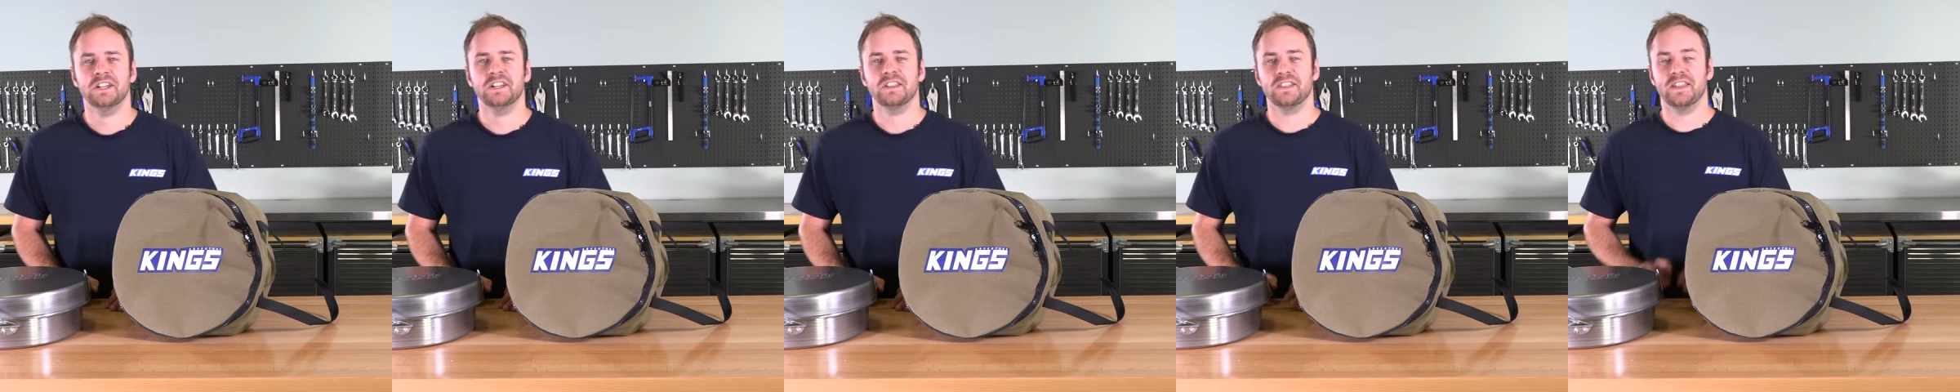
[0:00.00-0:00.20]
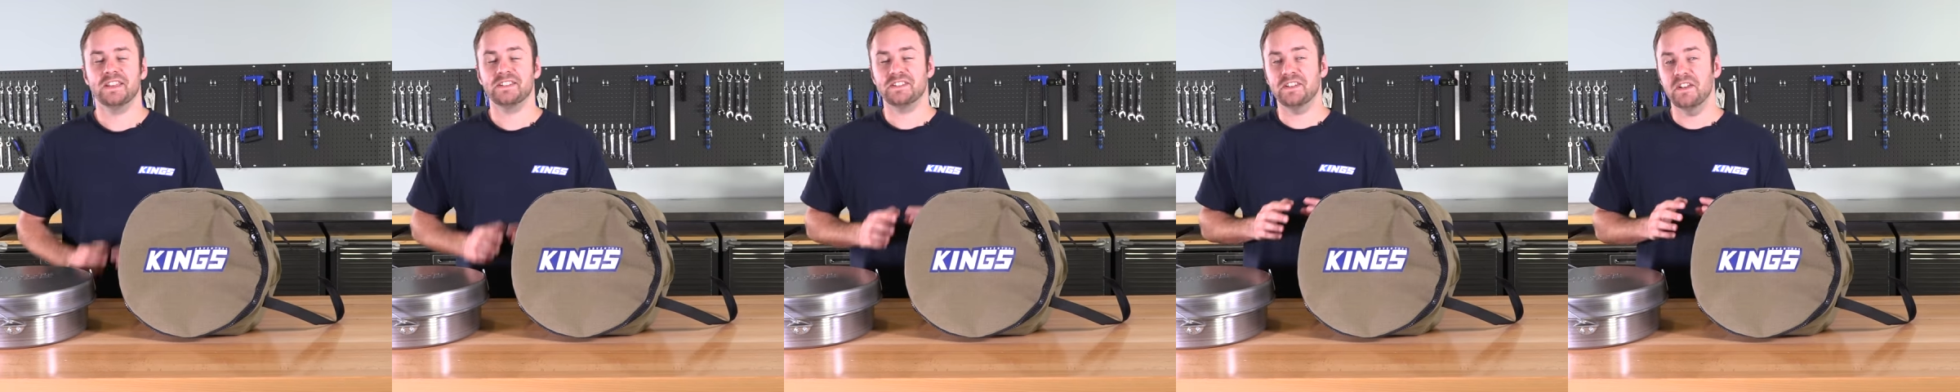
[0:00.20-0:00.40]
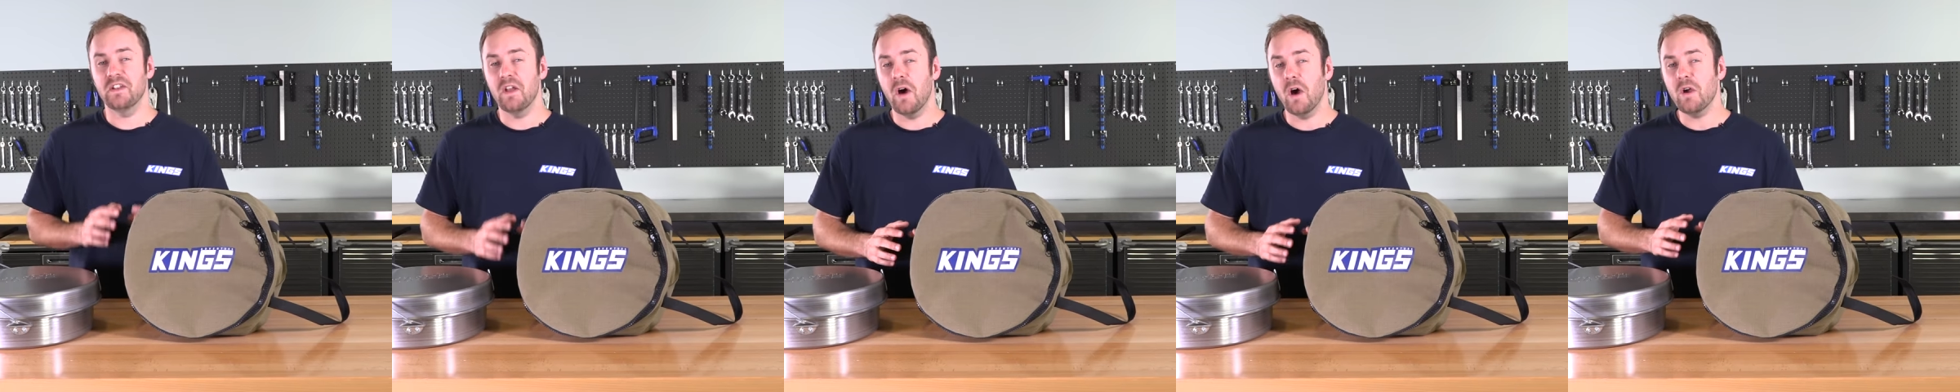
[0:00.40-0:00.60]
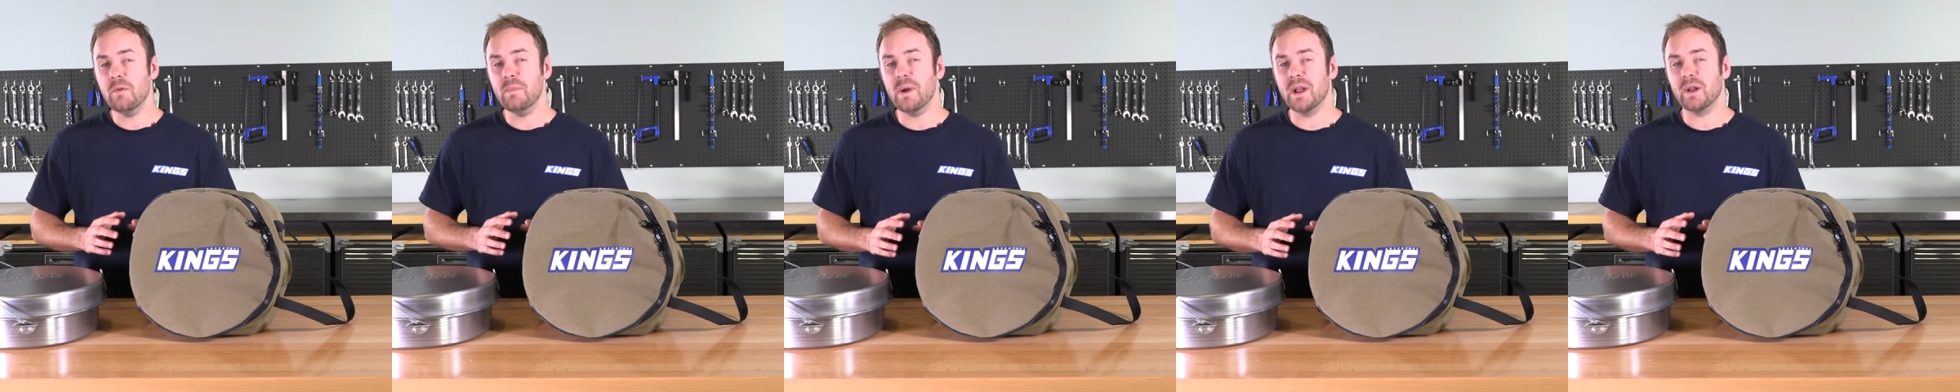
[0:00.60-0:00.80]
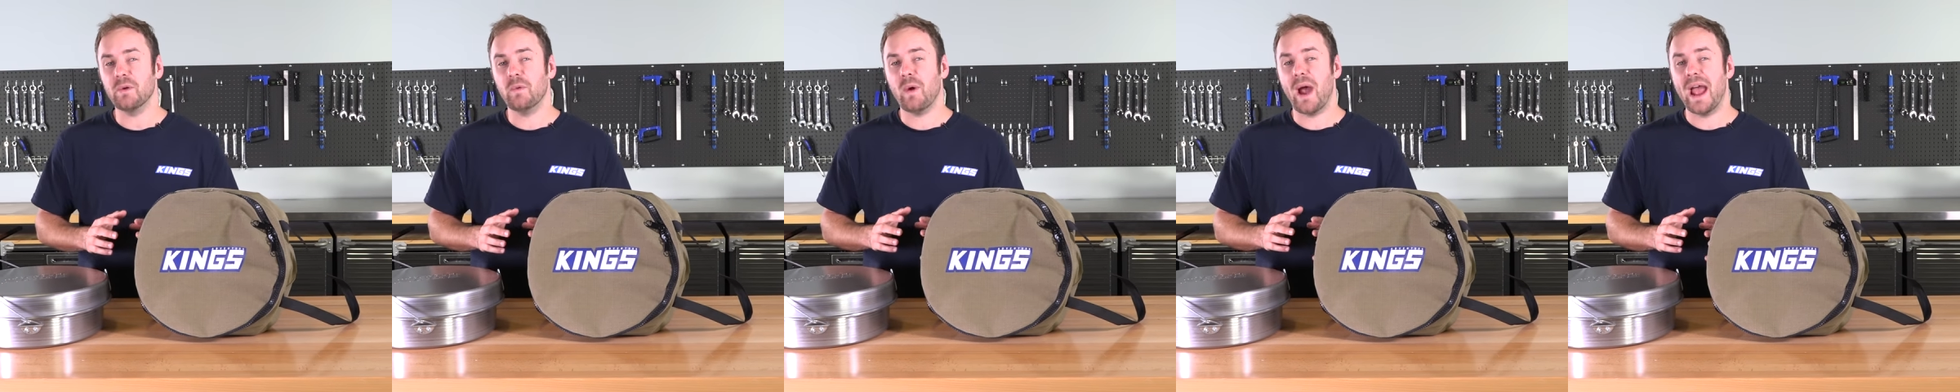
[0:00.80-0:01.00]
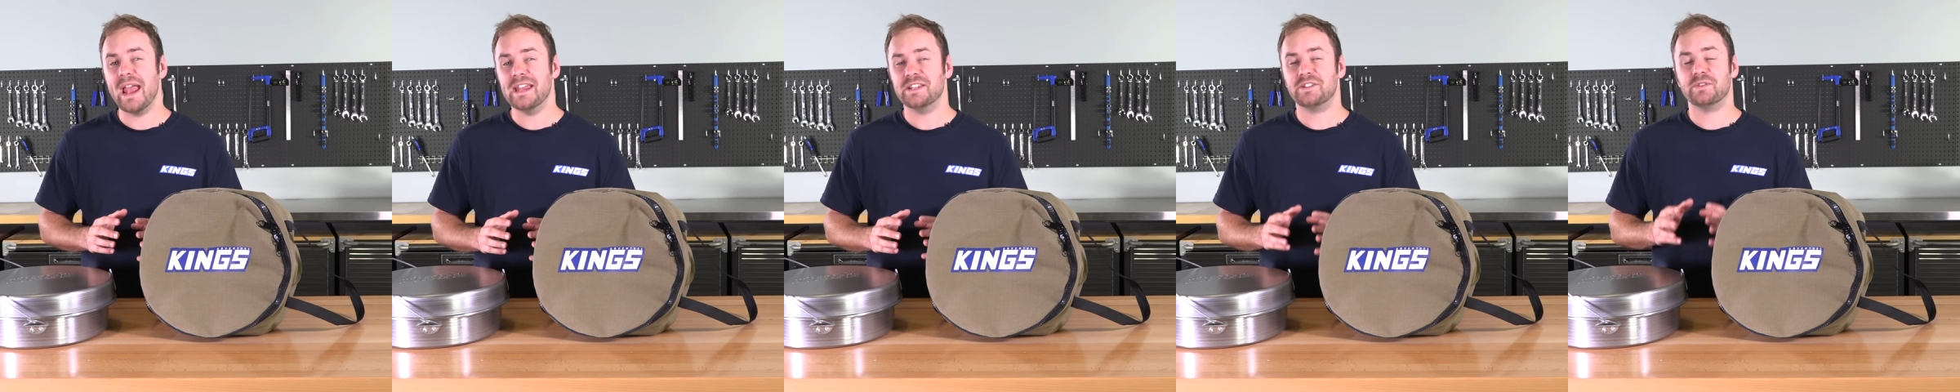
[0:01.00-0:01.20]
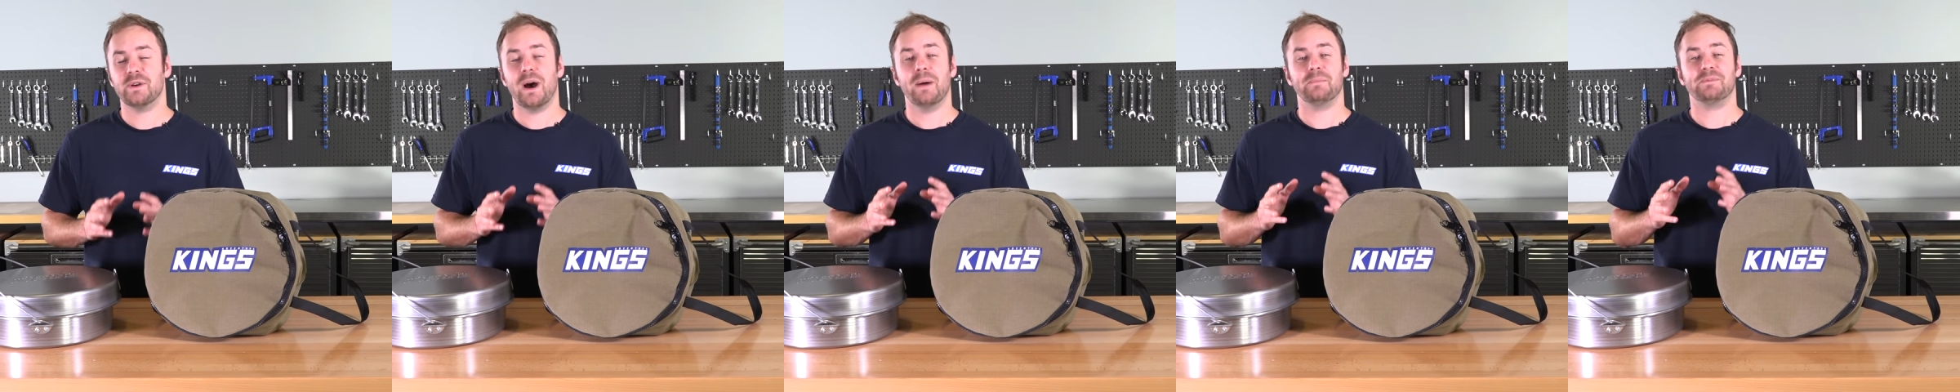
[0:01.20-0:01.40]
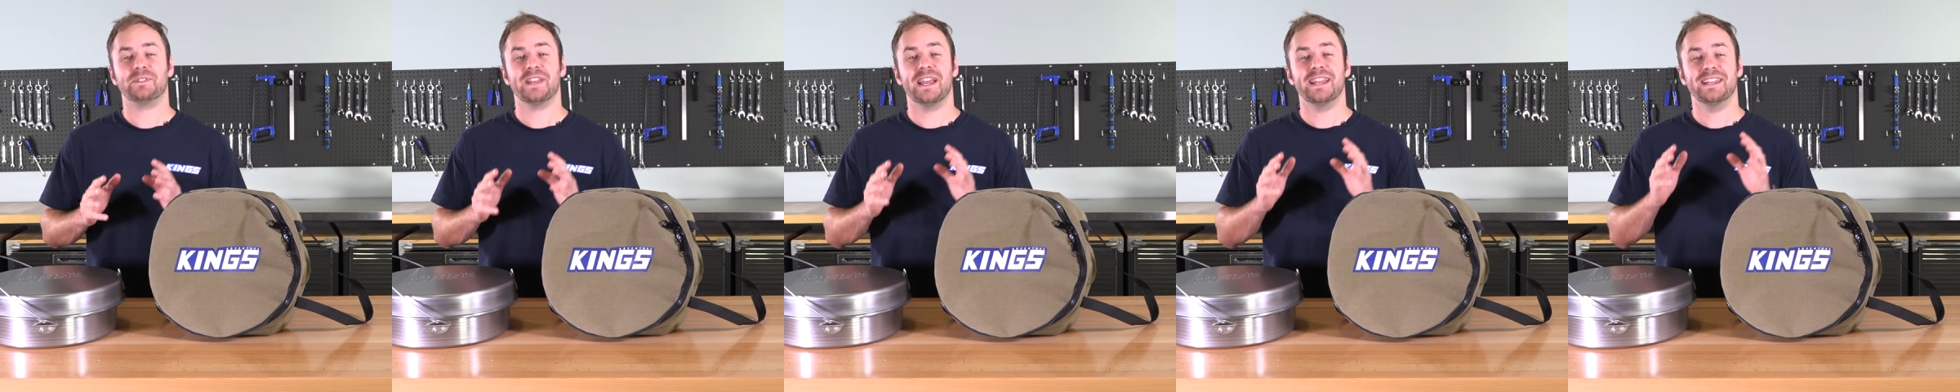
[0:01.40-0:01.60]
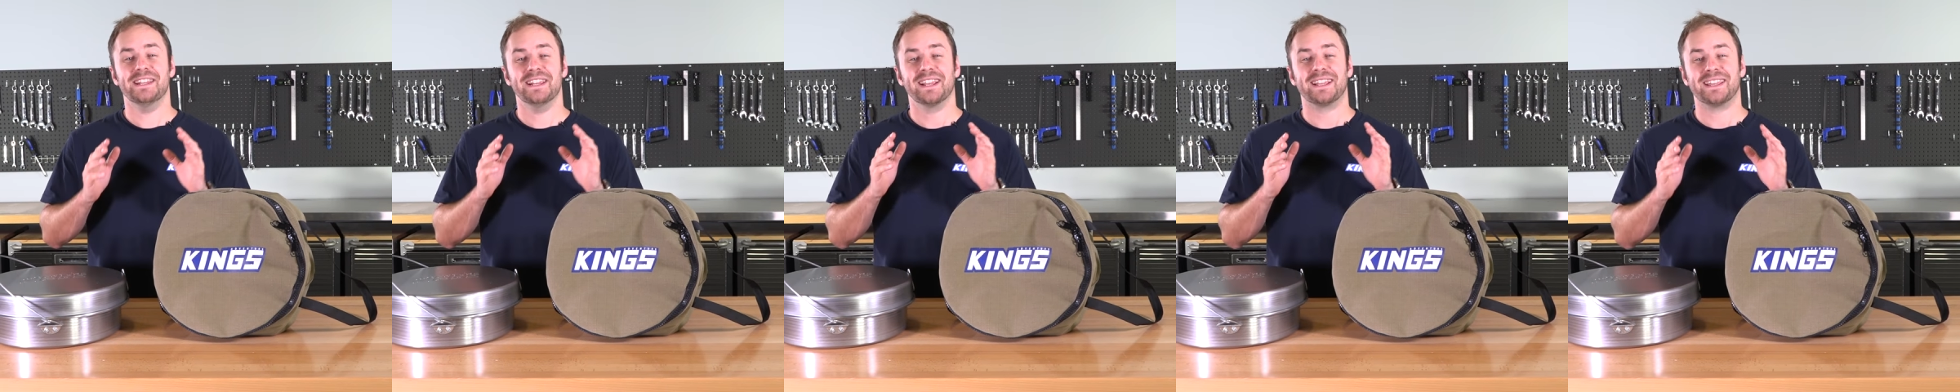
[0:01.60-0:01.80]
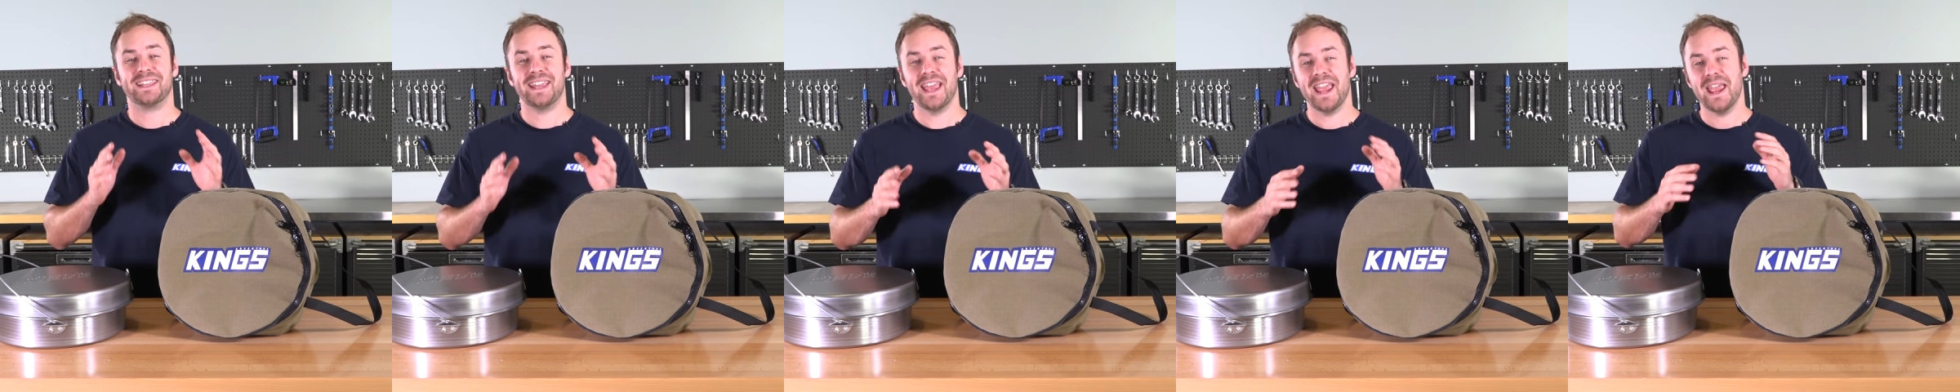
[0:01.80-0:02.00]
There's no better way to
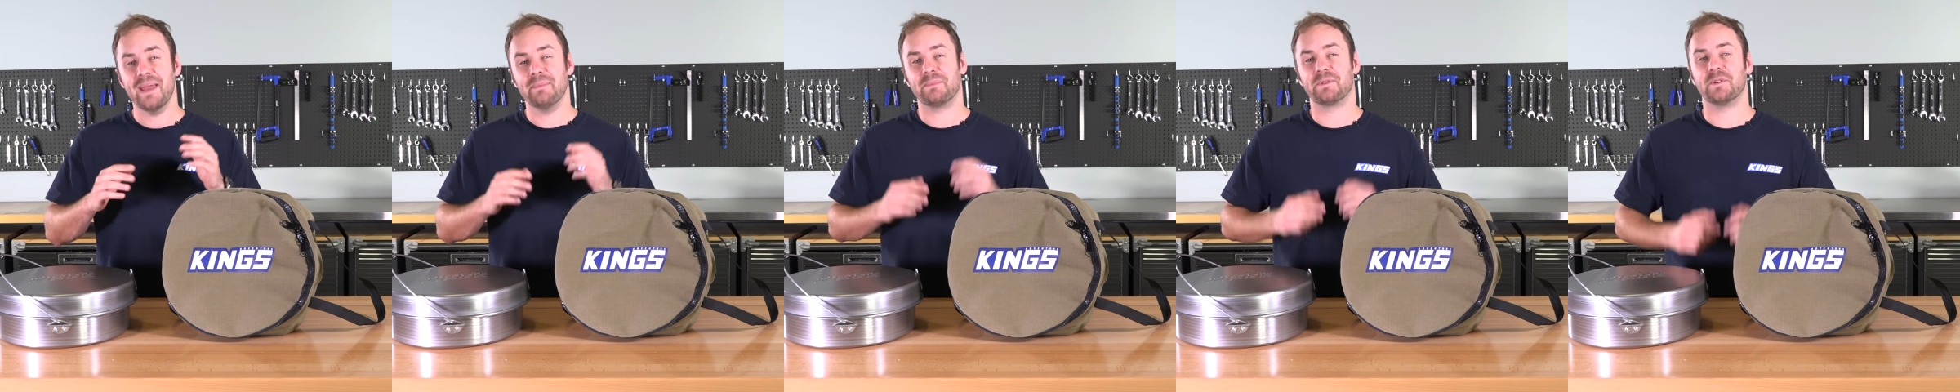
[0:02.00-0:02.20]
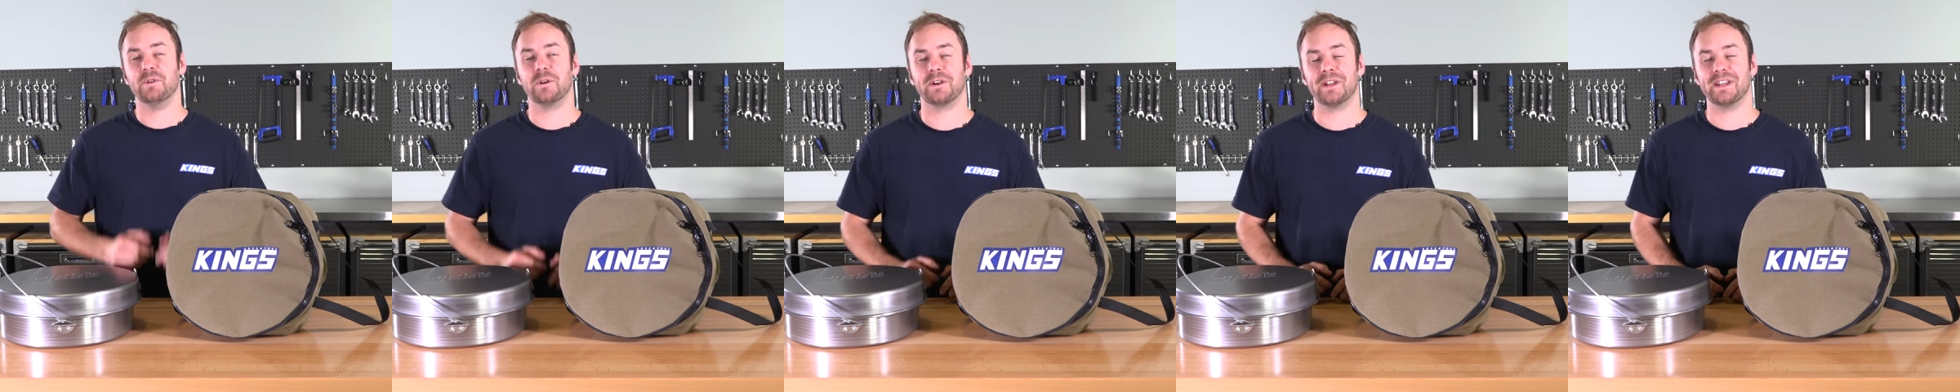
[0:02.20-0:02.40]
update your camp